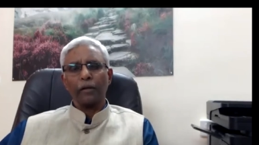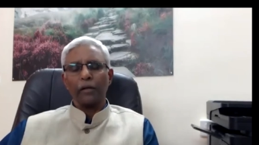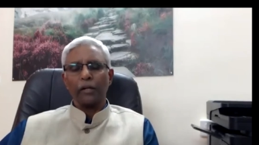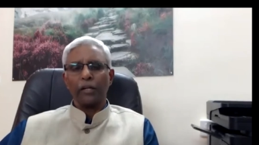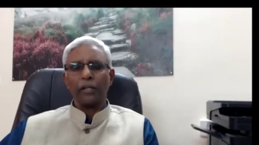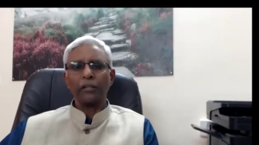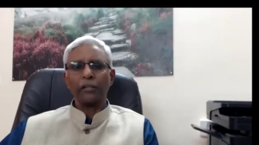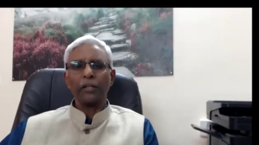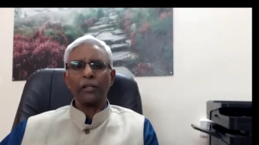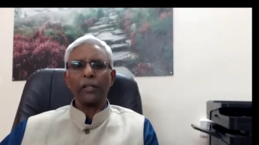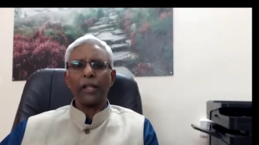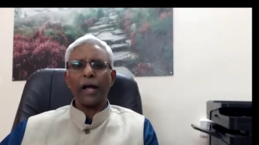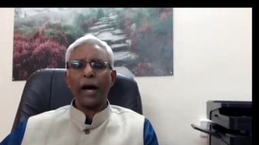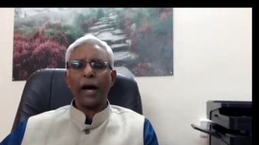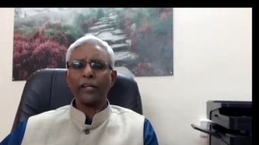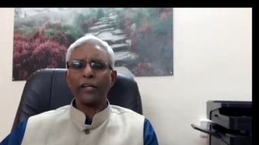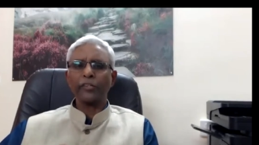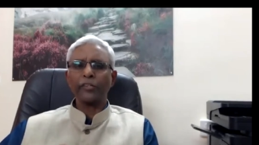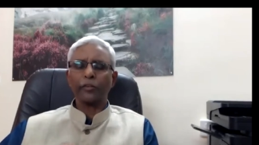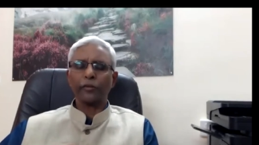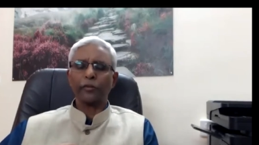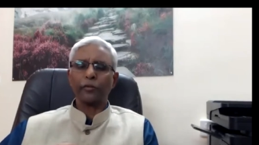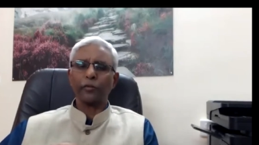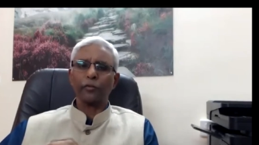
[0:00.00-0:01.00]
in the
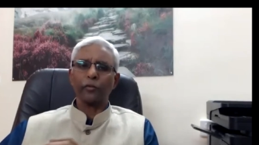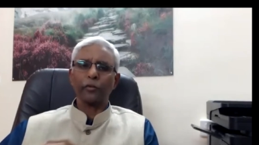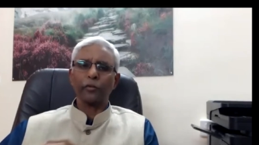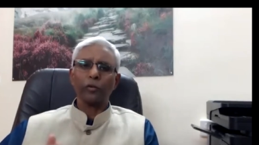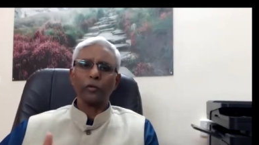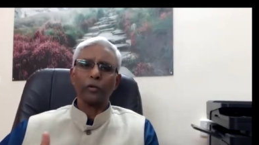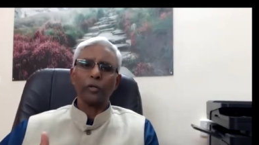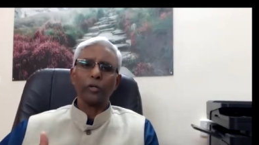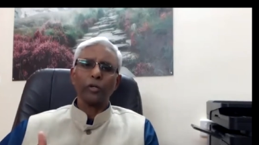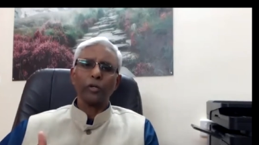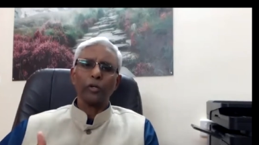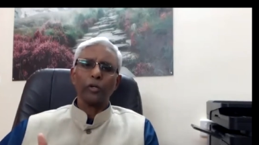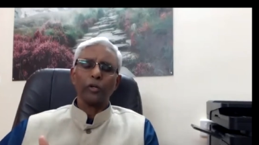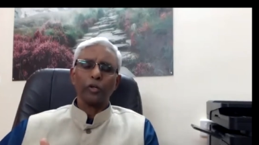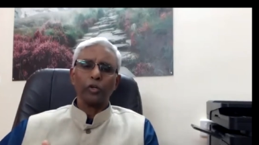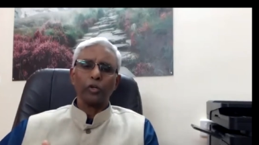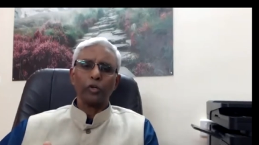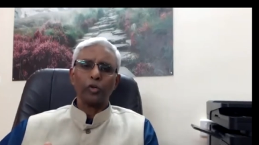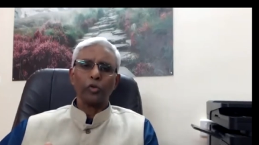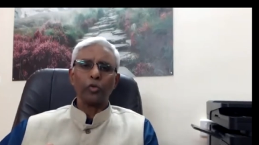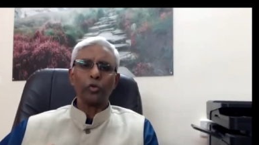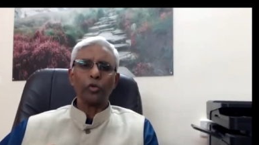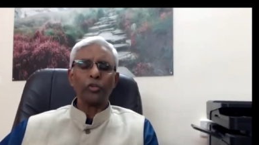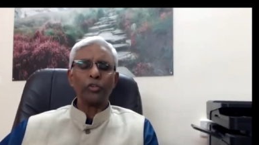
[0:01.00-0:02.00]
last
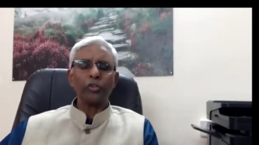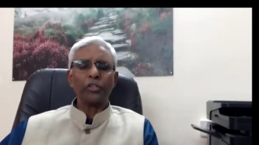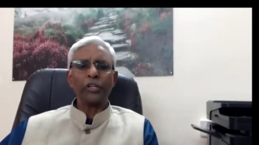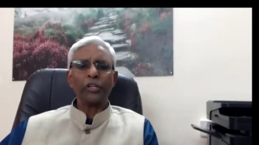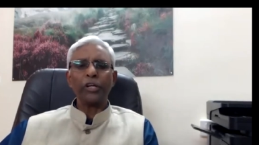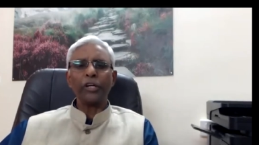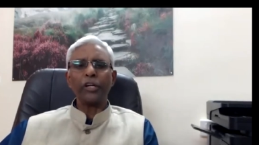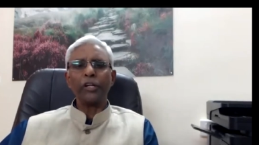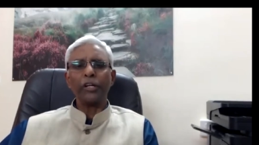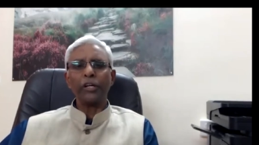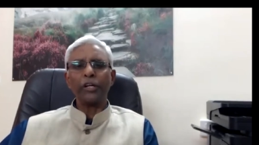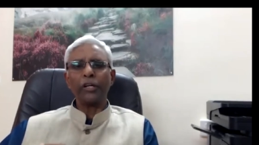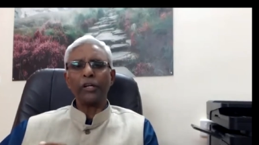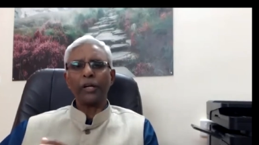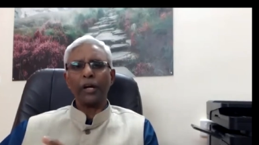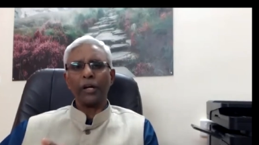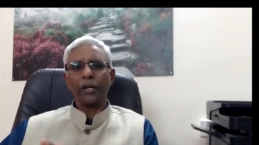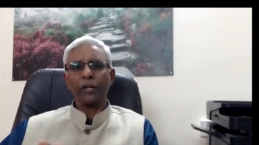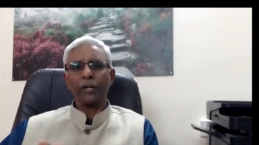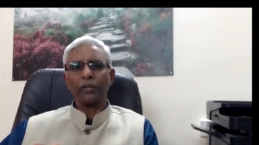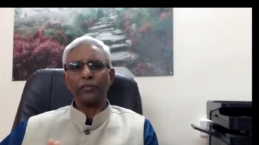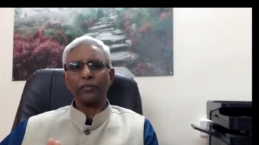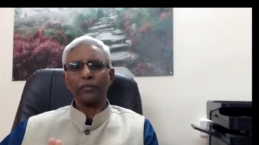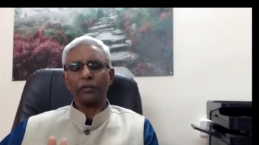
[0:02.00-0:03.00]
two, three
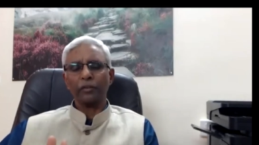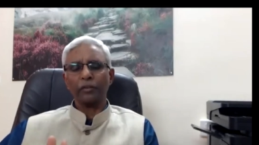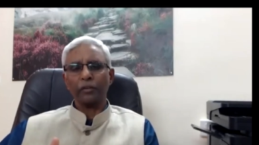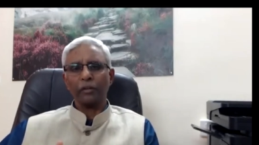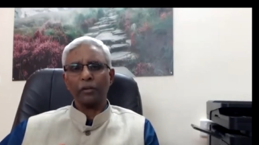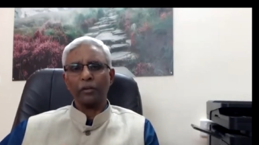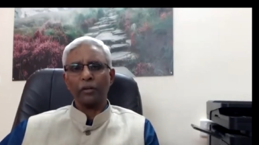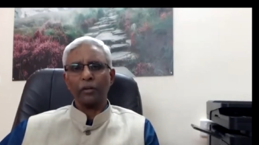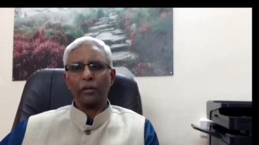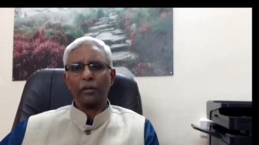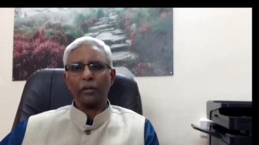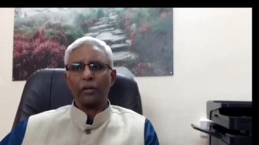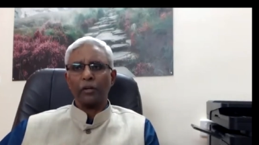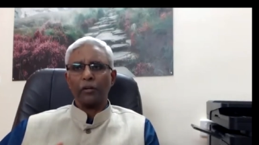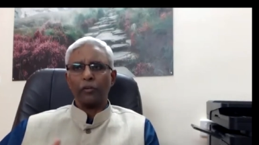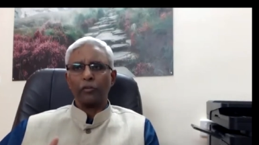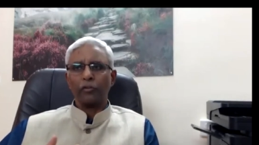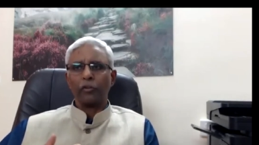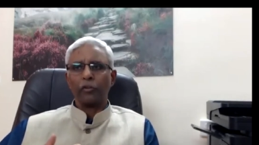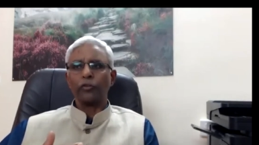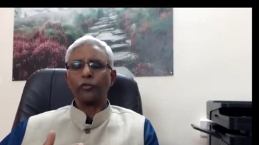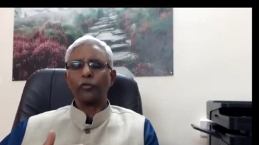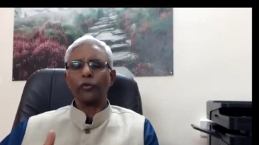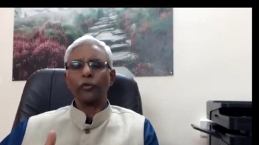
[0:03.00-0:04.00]
decades,
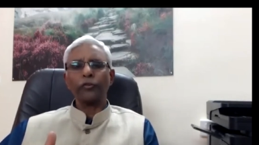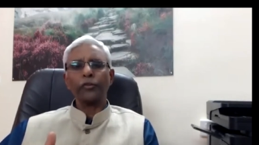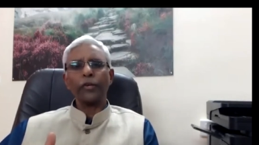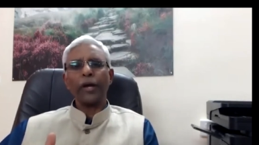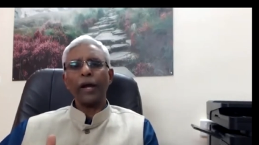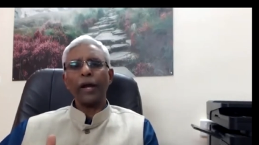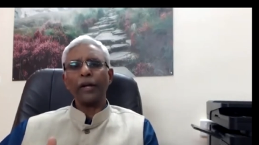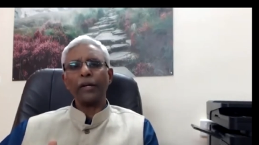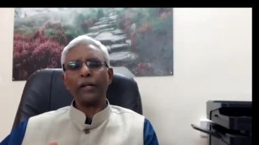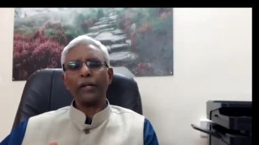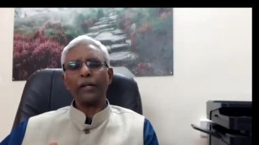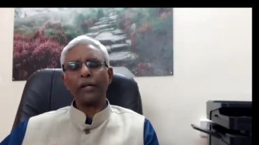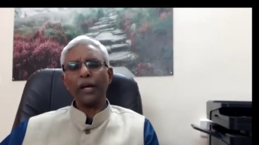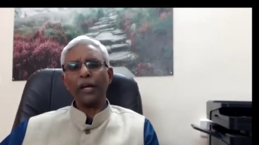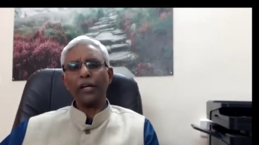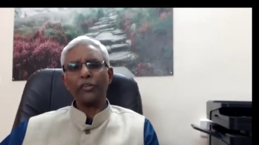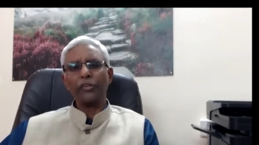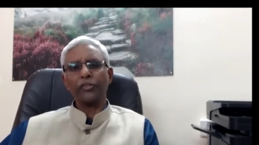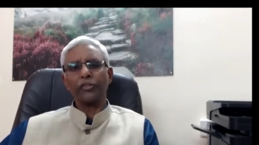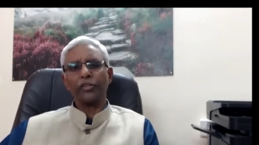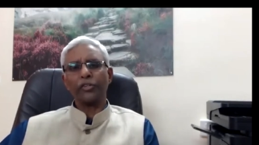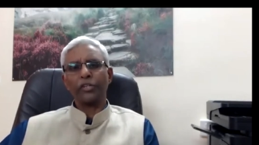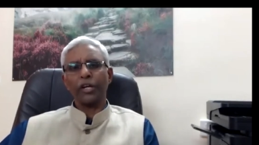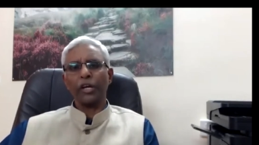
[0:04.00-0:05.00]
the society
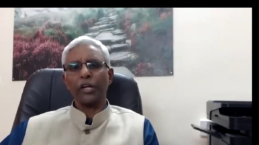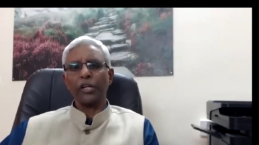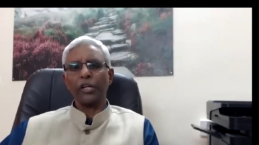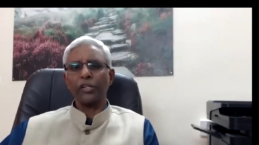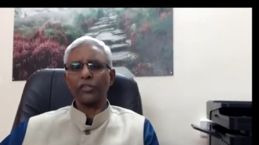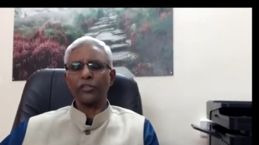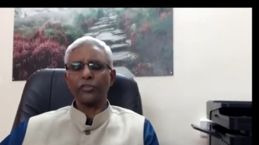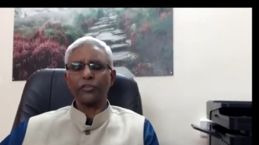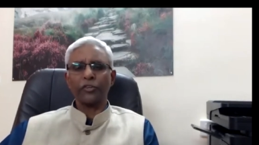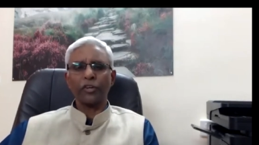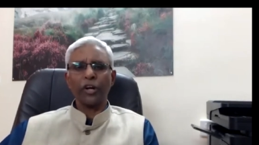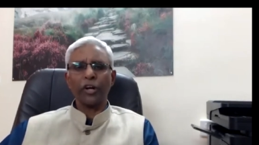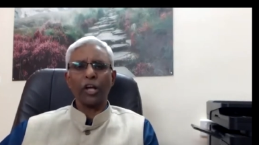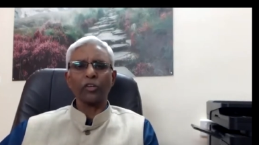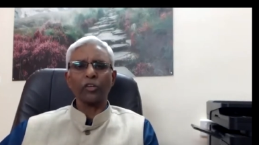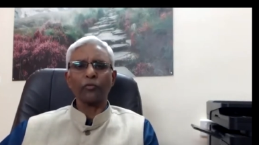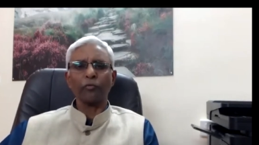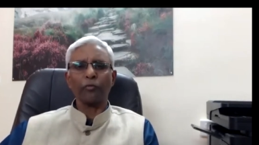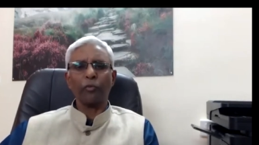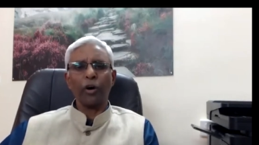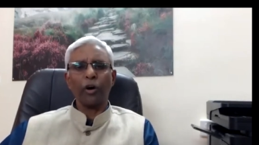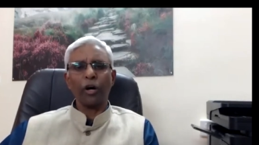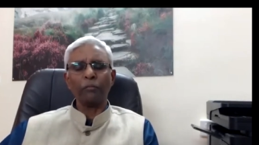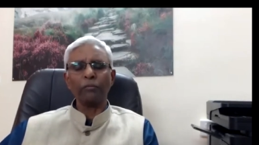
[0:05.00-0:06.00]
has changed,
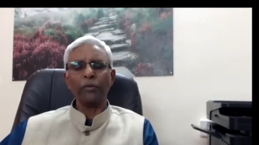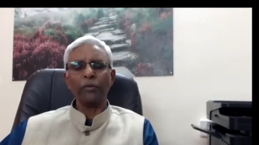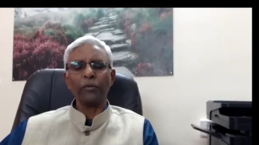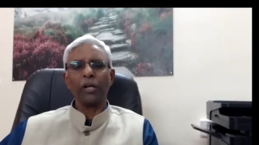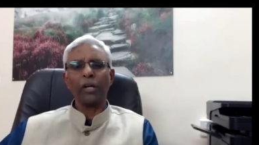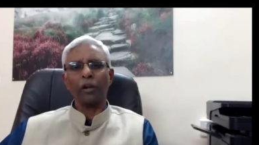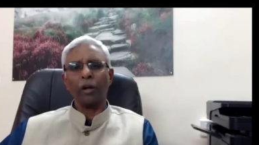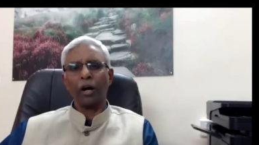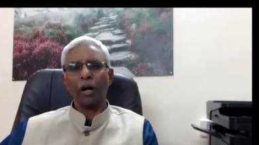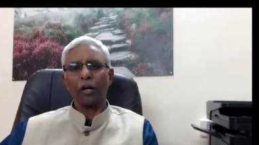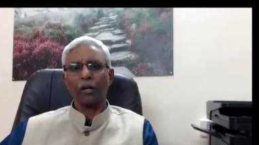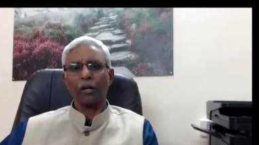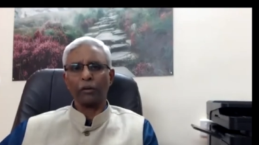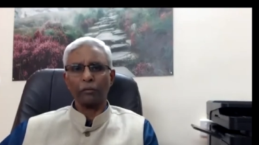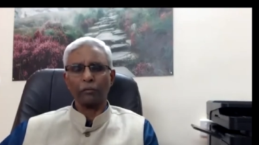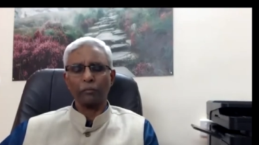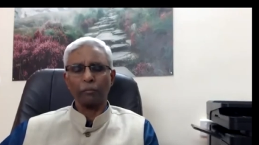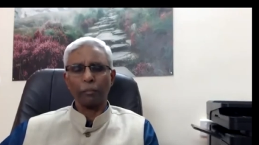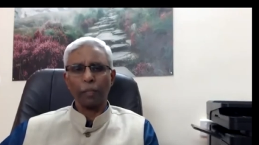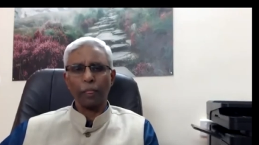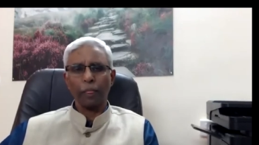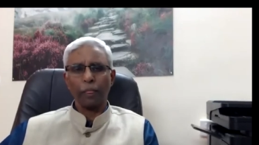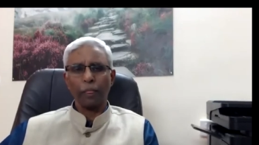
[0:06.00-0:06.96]
transformed a lot.